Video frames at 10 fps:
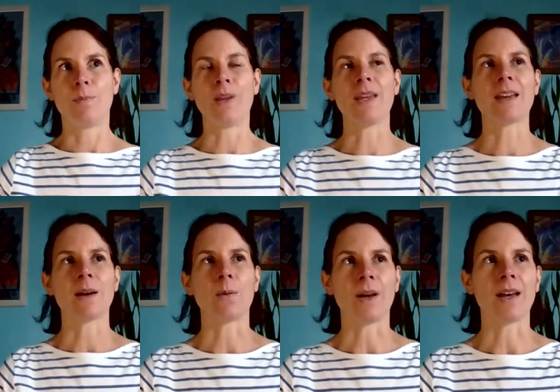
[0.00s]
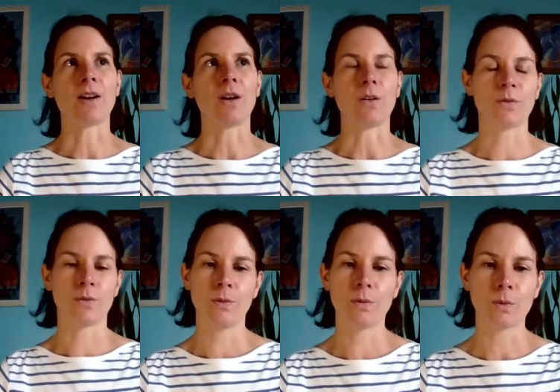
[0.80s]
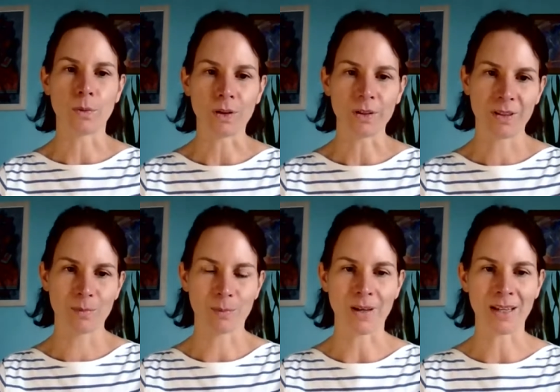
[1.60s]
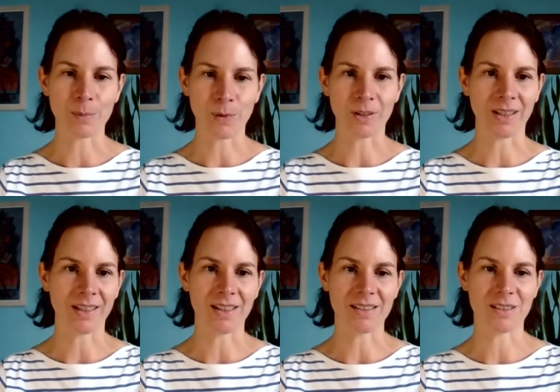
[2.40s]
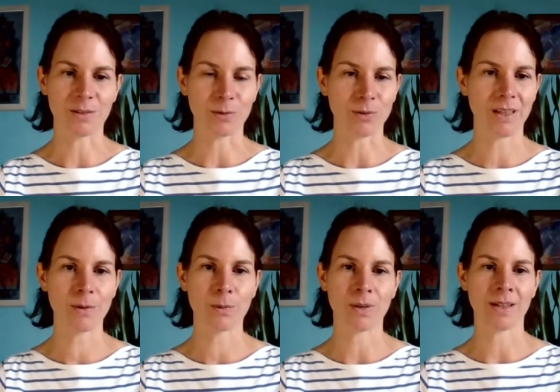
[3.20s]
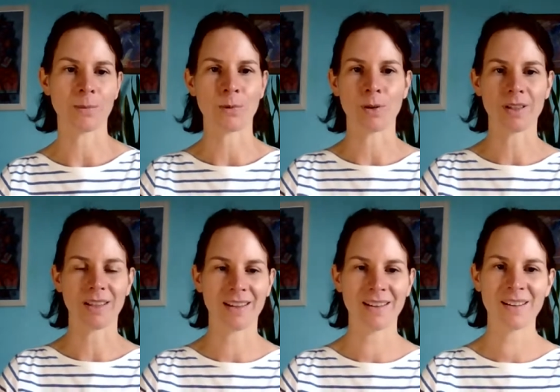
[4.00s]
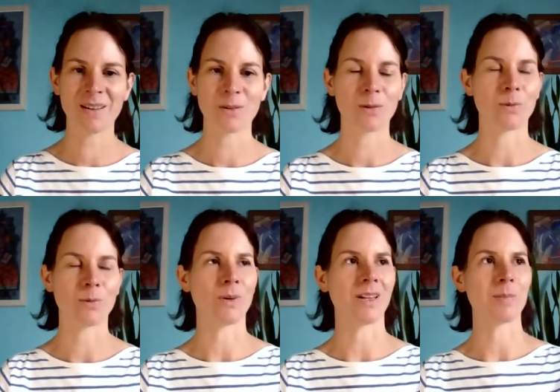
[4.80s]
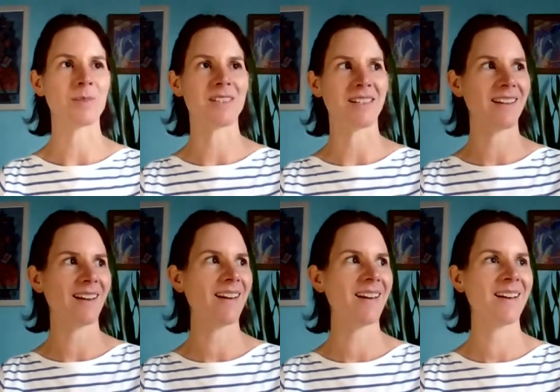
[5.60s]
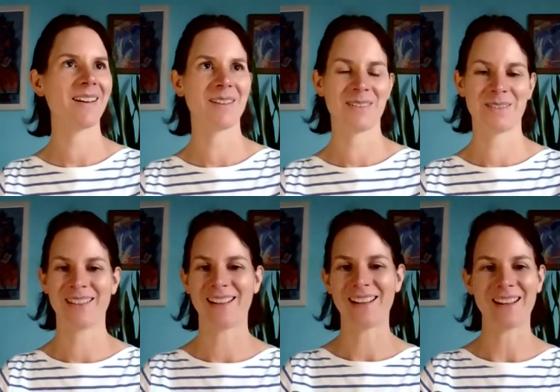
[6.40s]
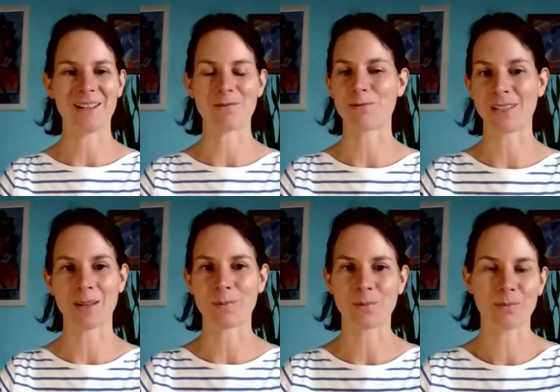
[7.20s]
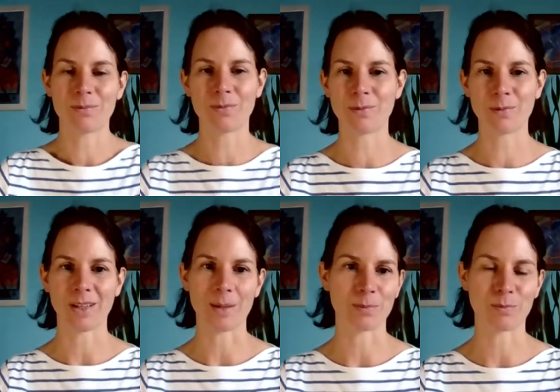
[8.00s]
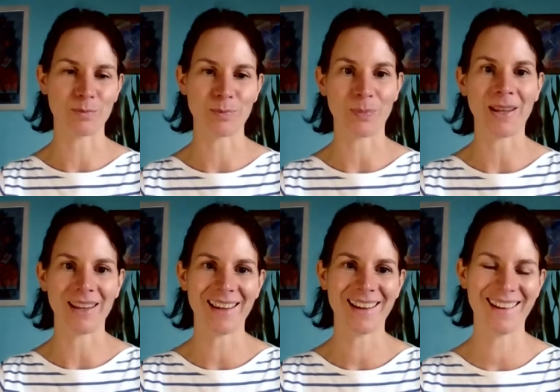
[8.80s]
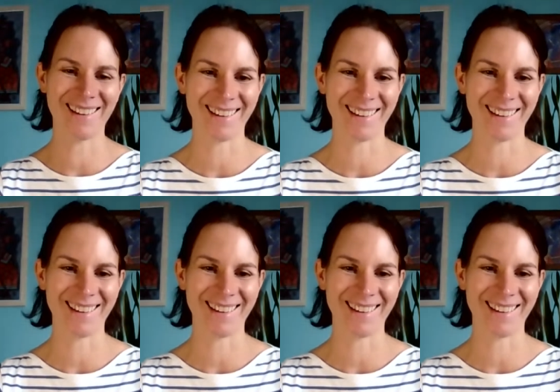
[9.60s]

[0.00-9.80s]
being aware of what my body is doing when I'm walking, when I'm sitting, when I'm being,